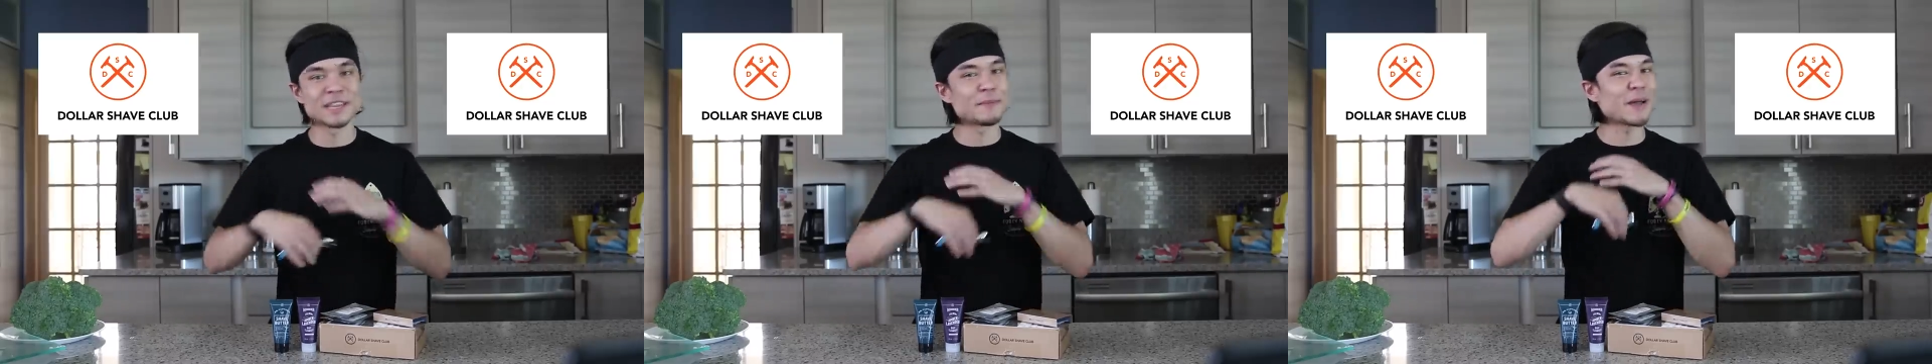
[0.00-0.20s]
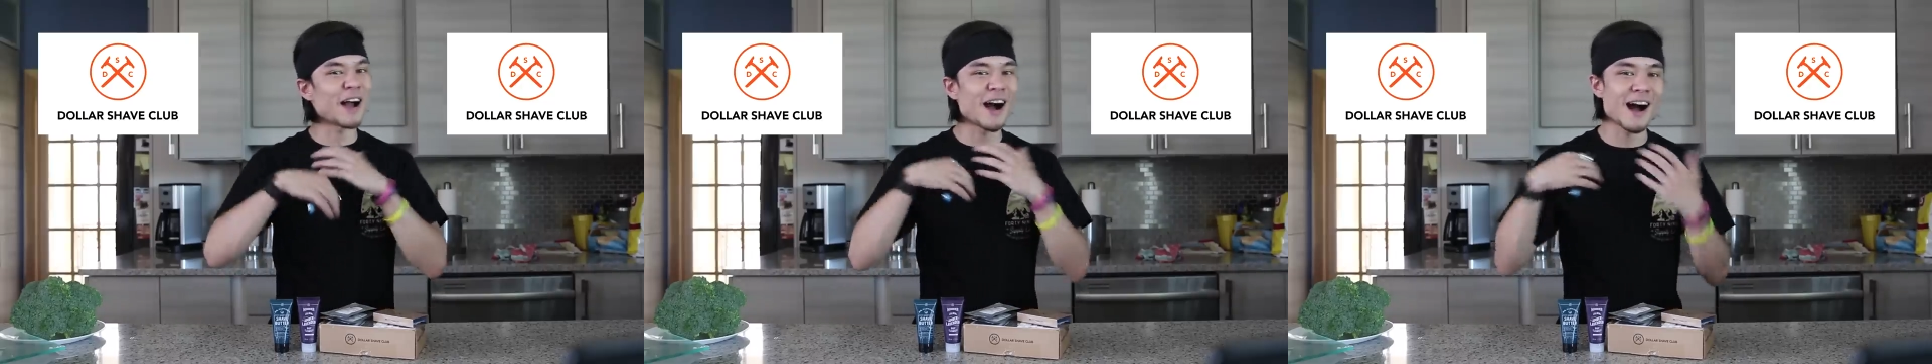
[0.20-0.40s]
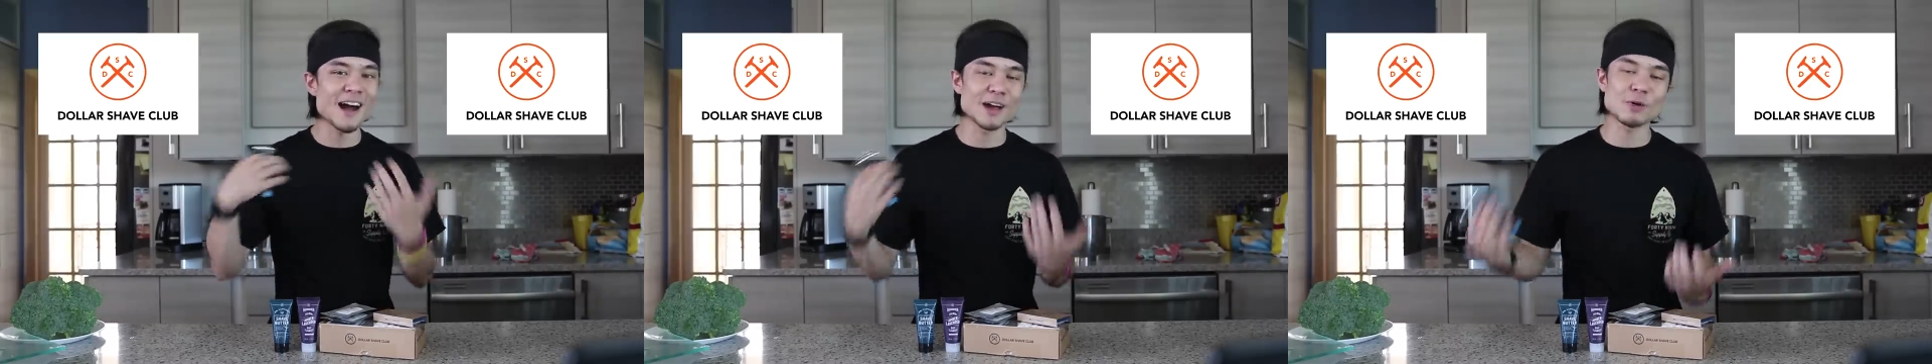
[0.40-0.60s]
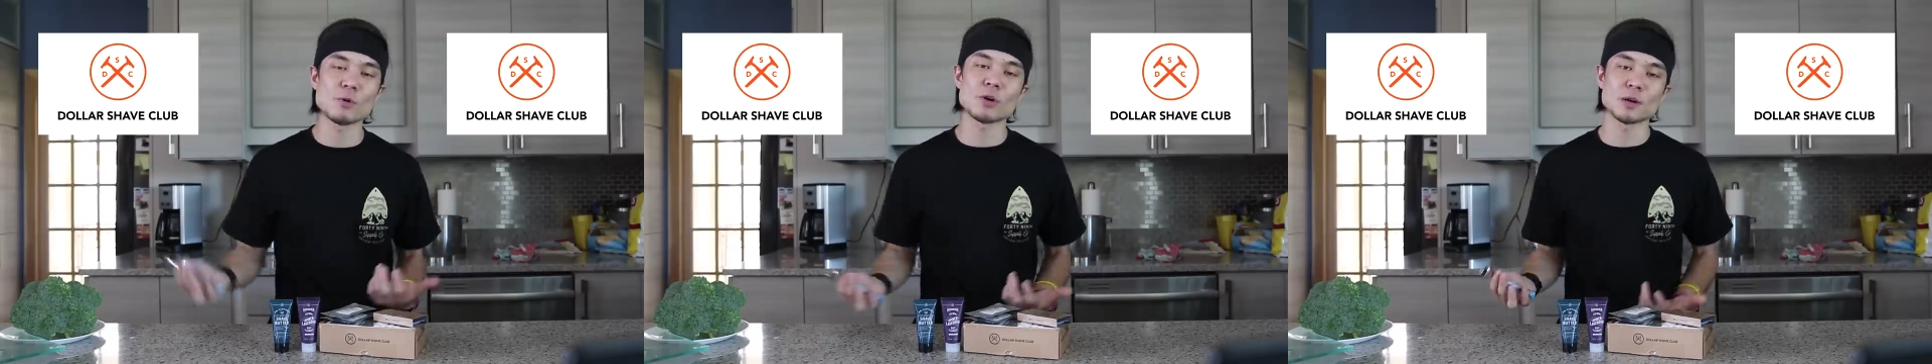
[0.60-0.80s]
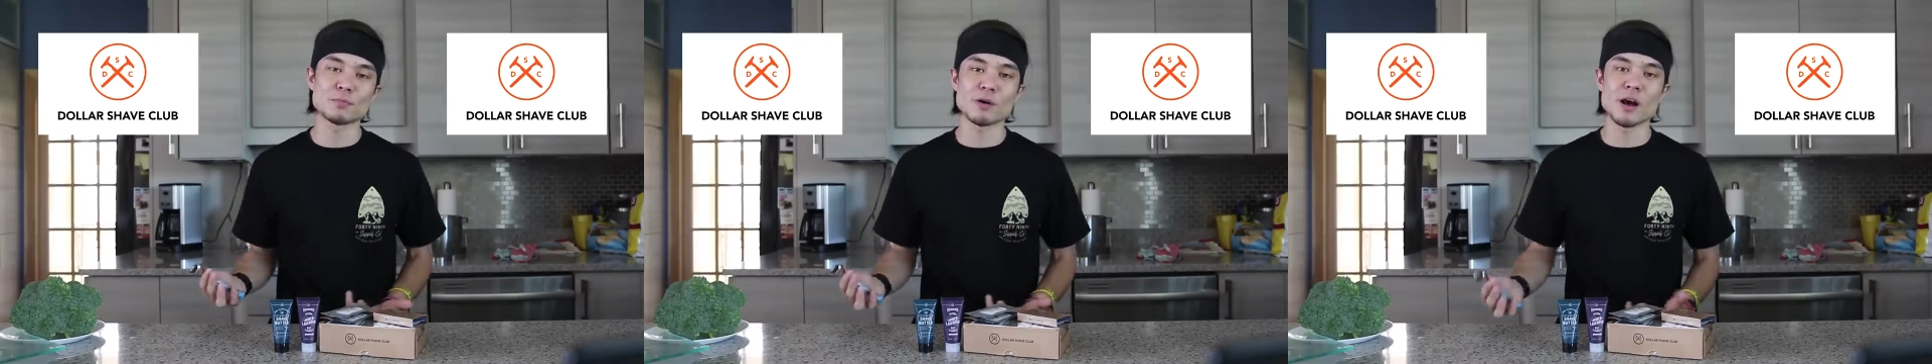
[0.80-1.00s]
They make high
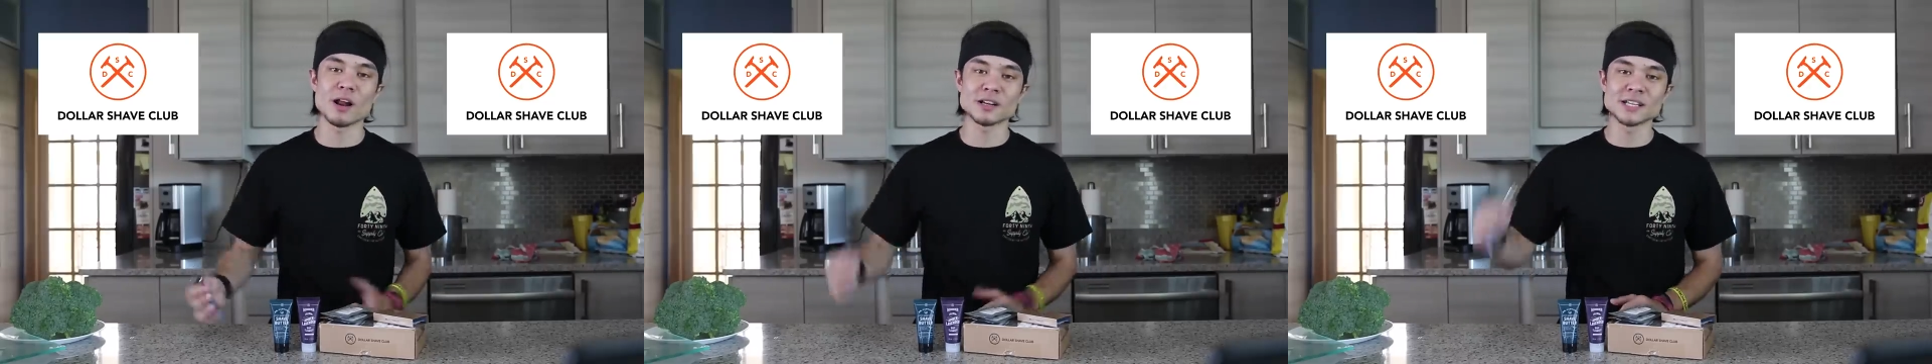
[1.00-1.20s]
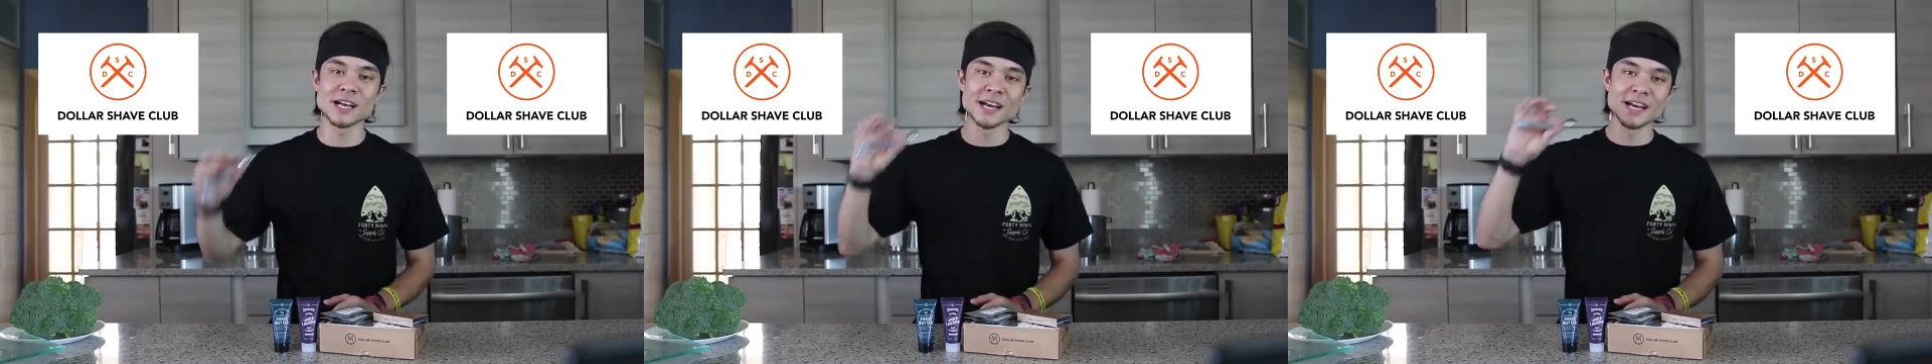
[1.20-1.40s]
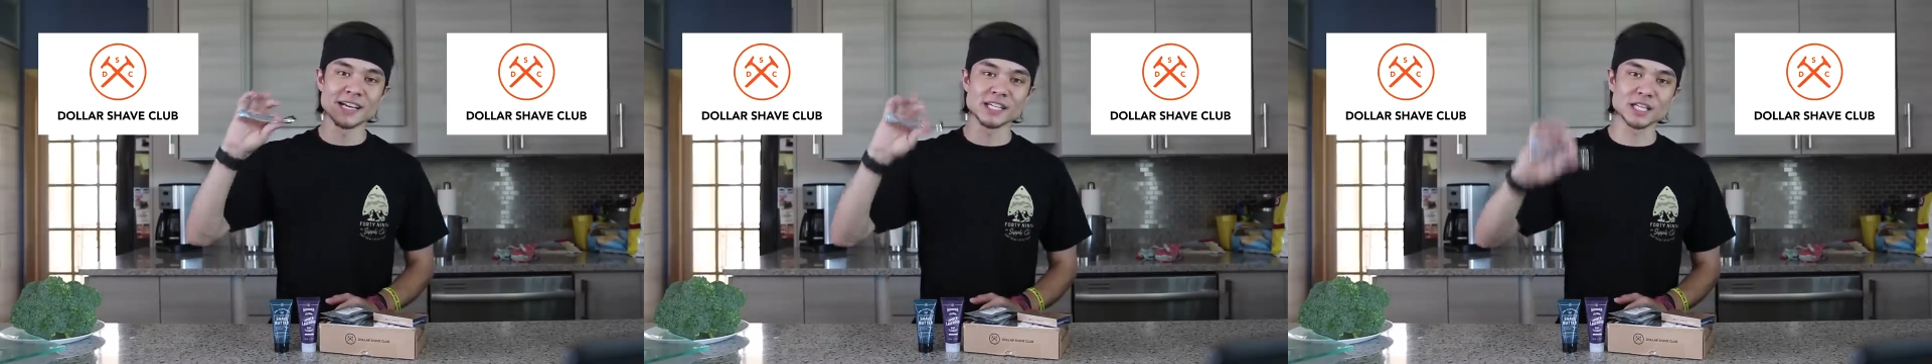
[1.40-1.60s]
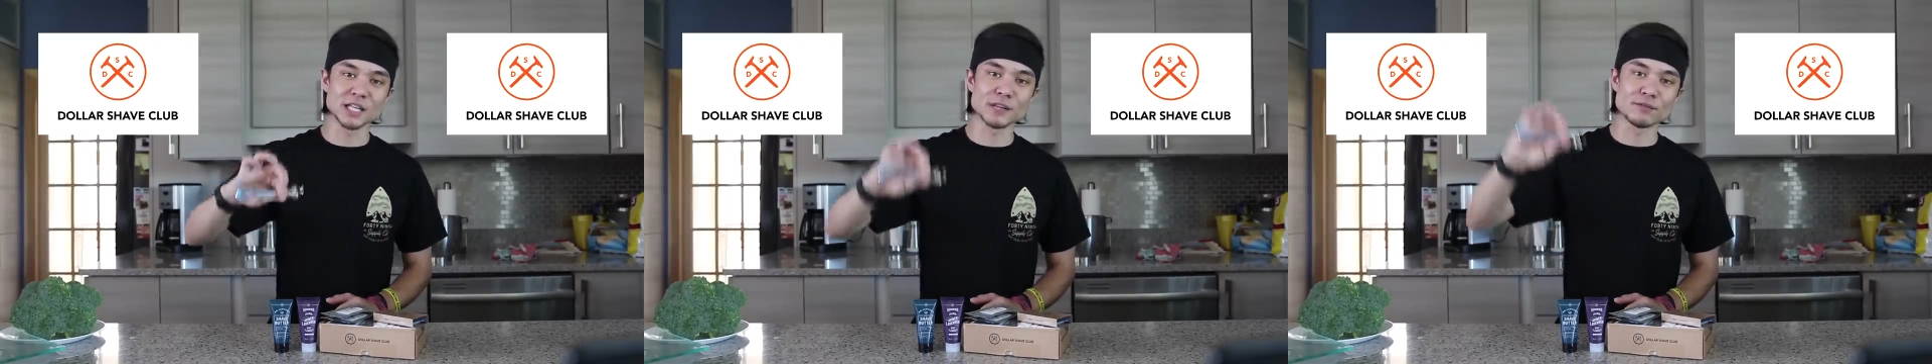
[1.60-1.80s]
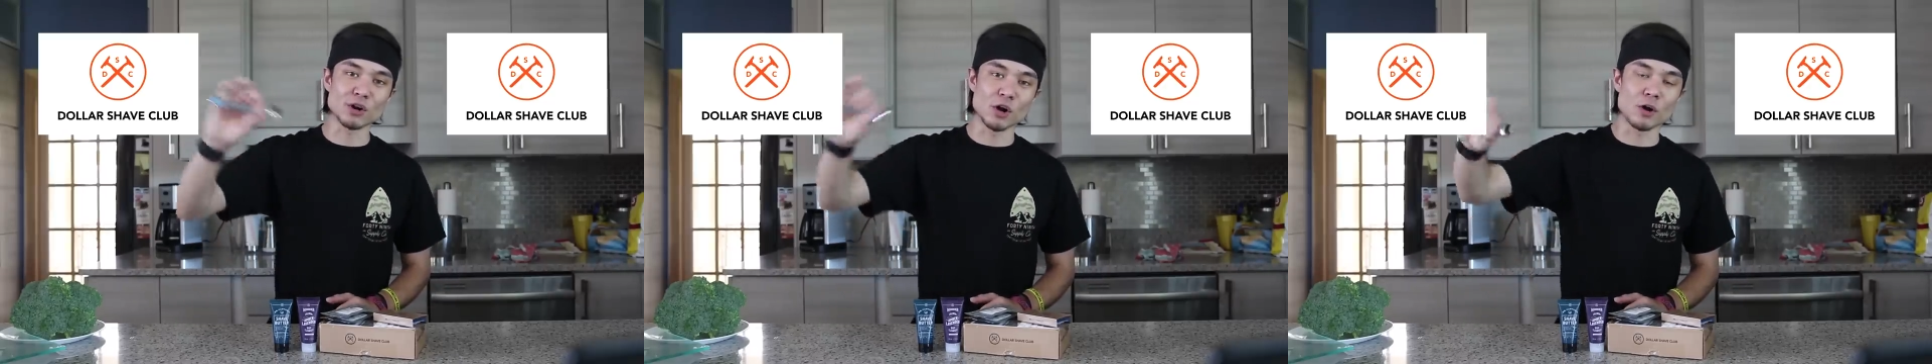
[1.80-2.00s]
quality products and deliver